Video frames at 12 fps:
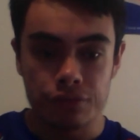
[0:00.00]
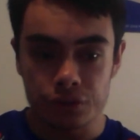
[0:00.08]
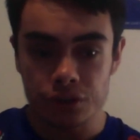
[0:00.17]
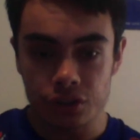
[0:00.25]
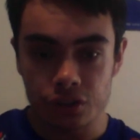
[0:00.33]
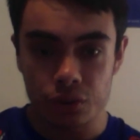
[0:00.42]

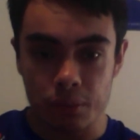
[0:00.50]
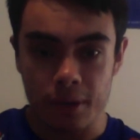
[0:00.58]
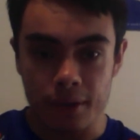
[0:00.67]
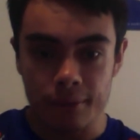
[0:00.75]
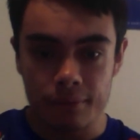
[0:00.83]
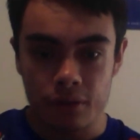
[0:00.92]

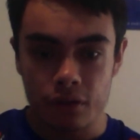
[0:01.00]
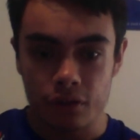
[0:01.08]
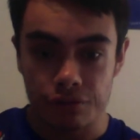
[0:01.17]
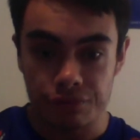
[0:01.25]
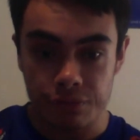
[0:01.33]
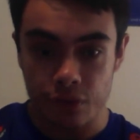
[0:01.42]
Fusitua,
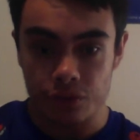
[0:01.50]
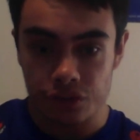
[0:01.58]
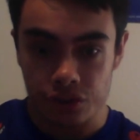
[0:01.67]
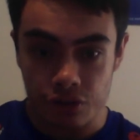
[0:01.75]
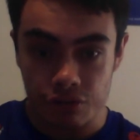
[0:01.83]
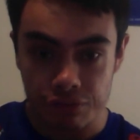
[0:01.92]
the
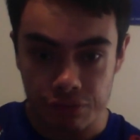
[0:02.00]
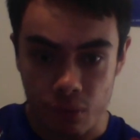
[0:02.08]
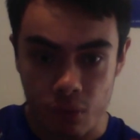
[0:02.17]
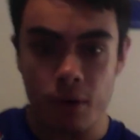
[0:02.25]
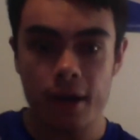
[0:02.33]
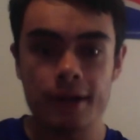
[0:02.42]
first
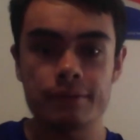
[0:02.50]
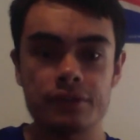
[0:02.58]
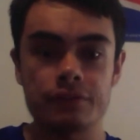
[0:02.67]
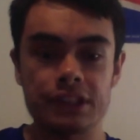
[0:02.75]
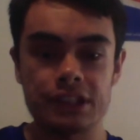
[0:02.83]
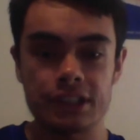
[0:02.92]
four games
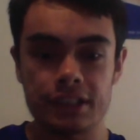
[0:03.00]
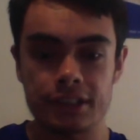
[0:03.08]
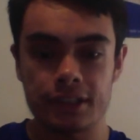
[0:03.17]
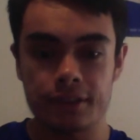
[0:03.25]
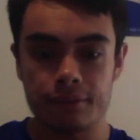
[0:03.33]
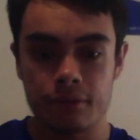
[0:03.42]
of the
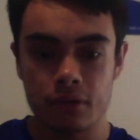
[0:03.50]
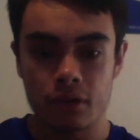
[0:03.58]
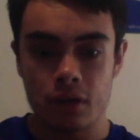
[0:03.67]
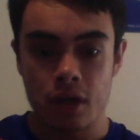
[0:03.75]
season,